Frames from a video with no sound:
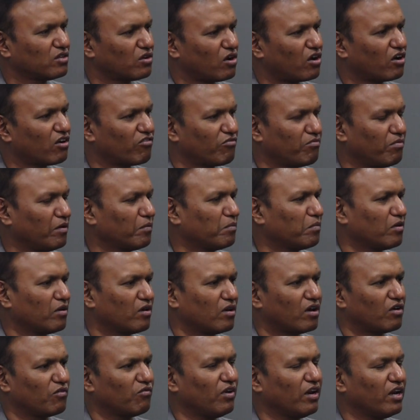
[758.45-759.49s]
A lot of people
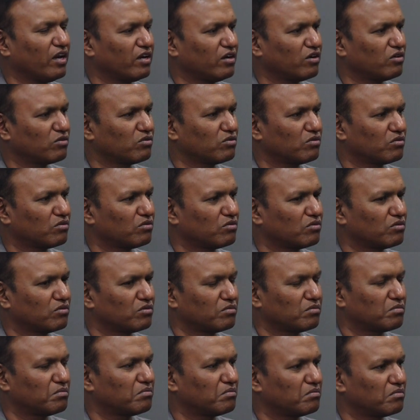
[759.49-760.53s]
are willing to